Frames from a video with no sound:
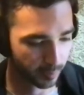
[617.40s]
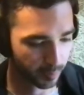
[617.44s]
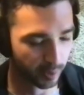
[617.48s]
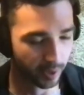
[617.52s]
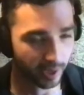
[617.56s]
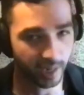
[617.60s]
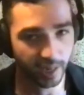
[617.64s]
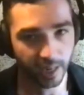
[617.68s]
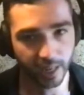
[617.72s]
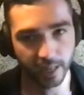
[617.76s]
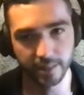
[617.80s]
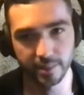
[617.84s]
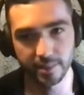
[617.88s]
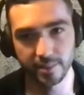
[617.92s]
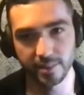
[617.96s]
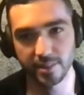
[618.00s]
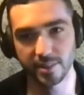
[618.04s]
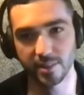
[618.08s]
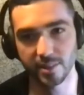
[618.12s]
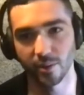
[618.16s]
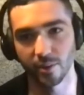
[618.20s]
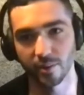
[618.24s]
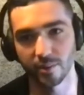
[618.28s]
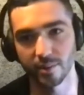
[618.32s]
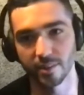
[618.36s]
put a
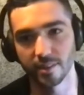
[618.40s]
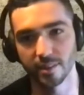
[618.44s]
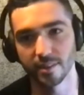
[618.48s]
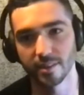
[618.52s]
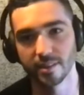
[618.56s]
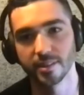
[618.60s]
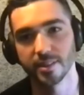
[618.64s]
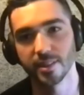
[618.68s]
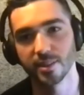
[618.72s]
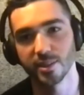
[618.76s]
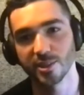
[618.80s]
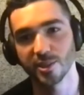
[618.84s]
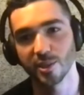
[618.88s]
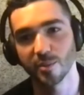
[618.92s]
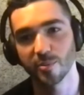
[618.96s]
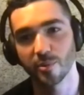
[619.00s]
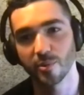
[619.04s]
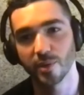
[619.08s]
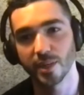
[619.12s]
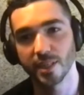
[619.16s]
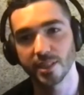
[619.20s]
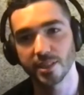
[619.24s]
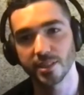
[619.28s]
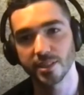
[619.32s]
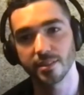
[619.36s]
lens on digital
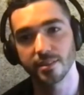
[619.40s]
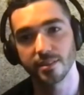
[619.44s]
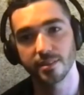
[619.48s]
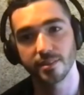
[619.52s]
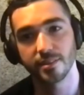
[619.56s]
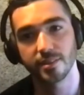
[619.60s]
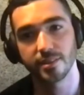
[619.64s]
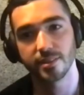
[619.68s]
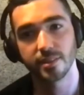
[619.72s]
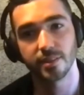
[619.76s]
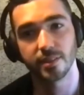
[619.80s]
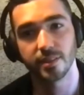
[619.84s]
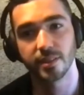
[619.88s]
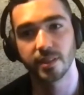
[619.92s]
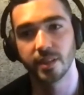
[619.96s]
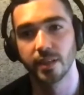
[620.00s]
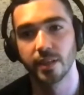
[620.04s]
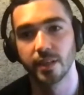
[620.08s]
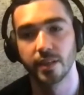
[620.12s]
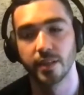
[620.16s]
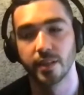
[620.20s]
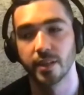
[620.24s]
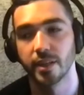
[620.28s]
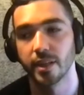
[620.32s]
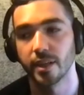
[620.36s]
operations and
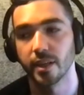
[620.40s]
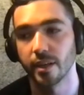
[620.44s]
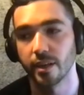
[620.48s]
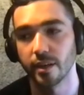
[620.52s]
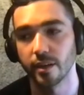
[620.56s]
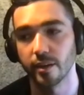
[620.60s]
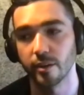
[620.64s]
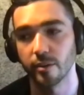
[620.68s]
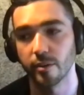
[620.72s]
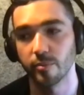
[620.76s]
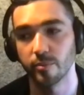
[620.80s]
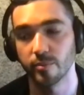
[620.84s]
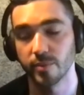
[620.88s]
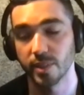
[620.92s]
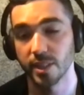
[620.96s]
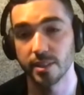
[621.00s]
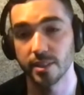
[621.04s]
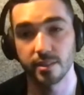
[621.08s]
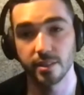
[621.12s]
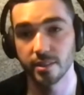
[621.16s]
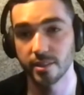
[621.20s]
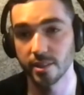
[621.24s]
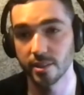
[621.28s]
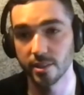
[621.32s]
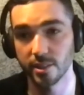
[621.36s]

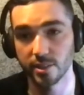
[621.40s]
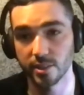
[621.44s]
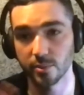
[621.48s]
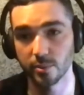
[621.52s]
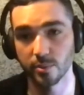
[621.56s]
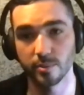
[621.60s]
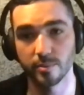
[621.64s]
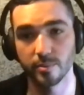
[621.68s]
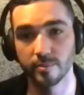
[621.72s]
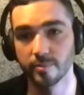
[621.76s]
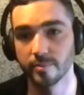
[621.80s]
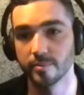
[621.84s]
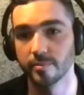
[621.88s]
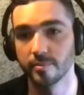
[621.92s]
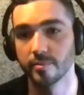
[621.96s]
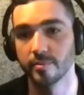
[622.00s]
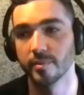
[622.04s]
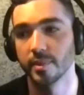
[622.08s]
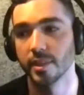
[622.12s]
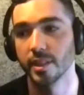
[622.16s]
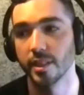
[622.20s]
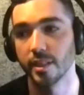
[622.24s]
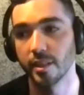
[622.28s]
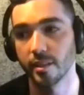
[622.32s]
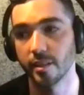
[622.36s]
the digital
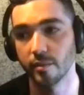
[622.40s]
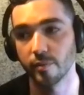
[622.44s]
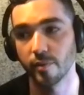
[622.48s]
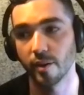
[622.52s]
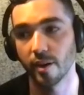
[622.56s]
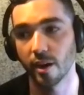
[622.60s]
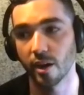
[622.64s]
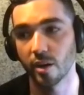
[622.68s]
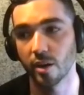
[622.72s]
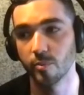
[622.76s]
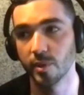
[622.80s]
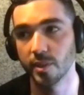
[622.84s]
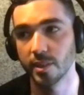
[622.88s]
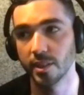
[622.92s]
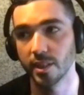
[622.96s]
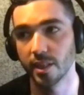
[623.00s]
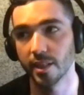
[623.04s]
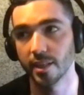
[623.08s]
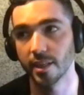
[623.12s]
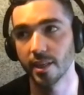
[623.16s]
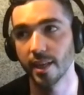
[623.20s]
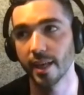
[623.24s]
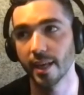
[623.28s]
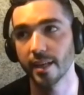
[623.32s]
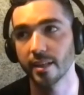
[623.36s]
environment,
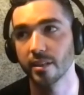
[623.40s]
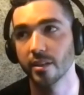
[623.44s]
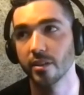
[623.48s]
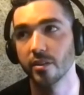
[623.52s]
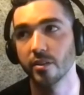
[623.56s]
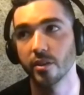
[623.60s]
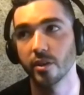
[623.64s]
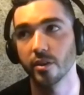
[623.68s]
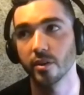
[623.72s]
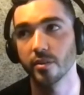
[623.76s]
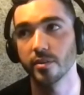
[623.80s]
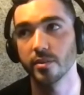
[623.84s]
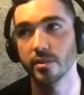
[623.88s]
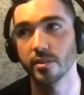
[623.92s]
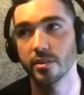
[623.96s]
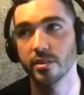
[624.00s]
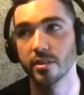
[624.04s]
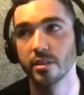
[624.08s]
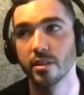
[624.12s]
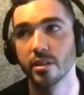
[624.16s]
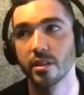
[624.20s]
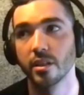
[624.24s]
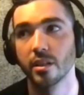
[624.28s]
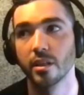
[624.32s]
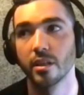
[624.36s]
and let those
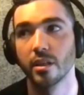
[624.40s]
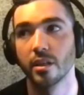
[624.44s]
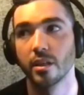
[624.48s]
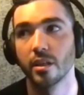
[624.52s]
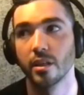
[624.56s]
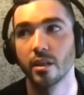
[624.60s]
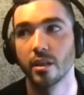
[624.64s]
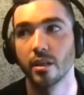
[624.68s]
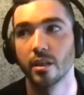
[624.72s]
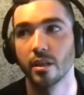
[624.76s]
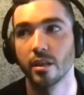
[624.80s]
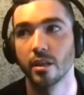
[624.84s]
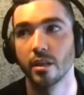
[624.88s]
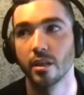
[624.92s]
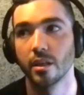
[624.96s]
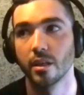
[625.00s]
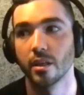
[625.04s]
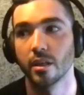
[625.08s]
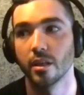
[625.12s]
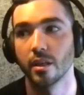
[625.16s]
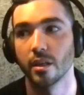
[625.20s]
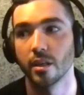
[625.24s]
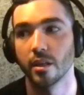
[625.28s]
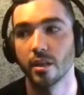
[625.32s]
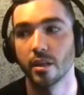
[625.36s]

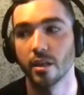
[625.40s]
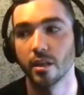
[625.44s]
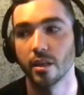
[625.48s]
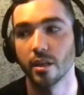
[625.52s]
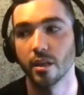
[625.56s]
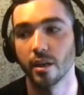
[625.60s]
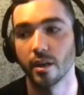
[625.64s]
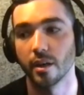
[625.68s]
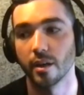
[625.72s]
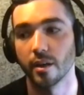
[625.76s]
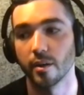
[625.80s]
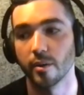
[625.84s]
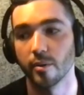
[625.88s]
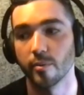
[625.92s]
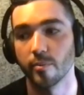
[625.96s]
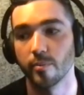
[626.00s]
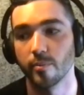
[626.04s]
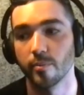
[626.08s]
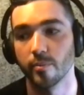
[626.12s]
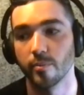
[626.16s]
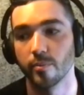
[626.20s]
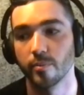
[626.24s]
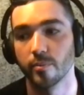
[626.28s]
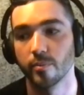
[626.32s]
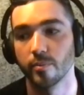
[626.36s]

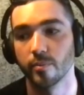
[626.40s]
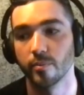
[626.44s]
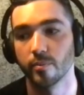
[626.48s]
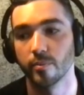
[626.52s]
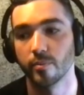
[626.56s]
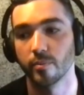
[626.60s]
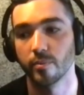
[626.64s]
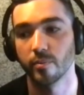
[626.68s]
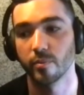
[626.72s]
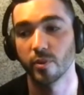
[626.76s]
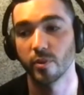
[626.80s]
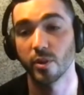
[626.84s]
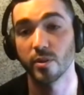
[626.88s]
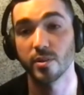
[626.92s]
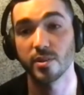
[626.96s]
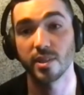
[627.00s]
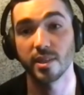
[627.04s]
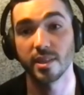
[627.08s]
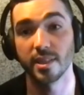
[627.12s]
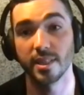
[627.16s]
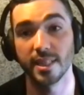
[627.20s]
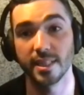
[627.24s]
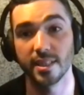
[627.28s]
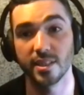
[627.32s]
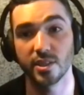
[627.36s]

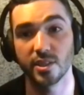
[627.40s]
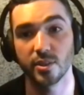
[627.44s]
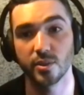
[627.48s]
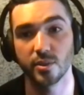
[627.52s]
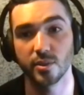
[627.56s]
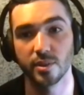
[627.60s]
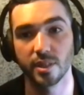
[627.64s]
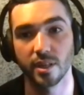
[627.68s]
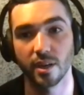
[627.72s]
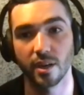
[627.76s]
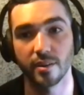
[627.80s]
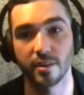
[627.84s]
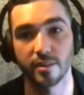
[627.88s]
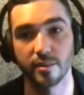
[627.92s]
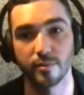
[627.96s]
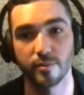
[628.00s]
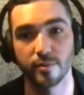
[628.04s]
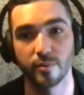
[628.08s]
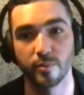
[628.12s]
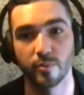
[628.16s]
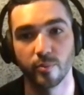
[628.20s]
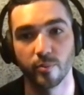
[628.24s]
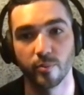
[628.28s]
that need to kind of,